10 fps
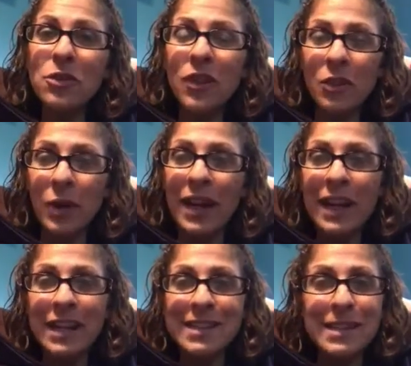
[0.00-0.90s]

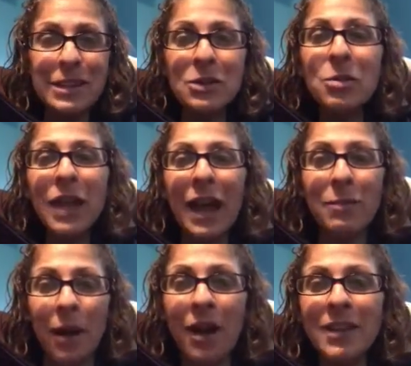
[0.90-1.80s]
Featherweight in its little
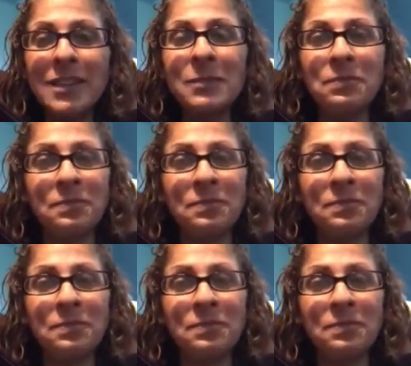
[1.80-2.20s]
black box.